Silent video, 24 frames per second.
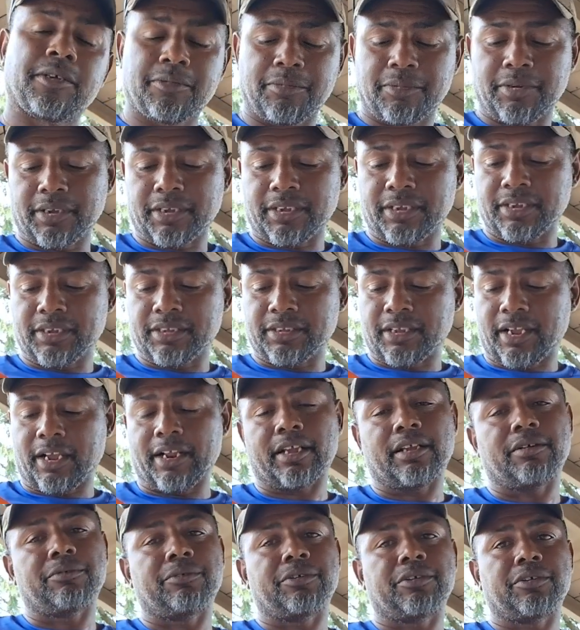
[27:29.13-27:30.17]
because I
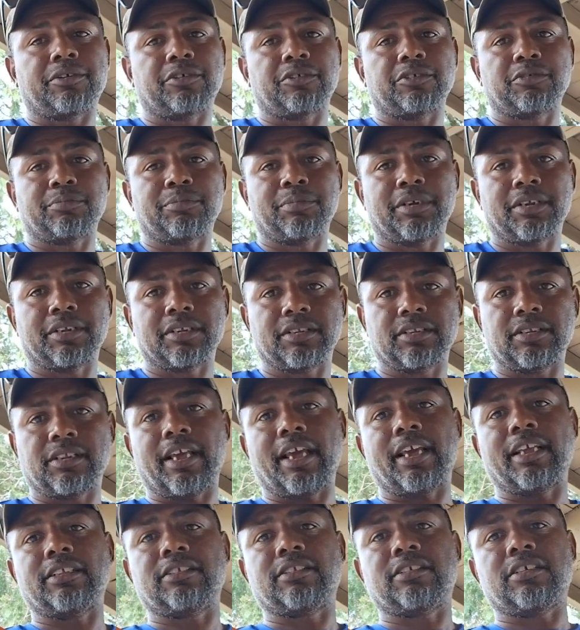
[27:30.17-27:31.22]
didn't want to go spend
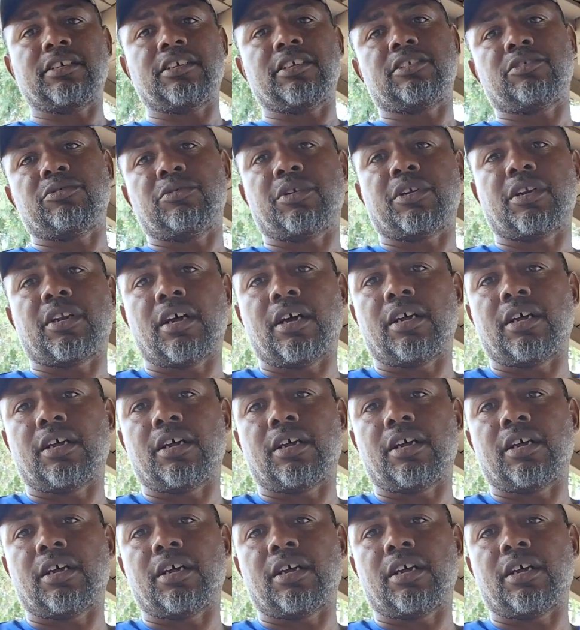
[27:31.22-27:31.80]
$18-$20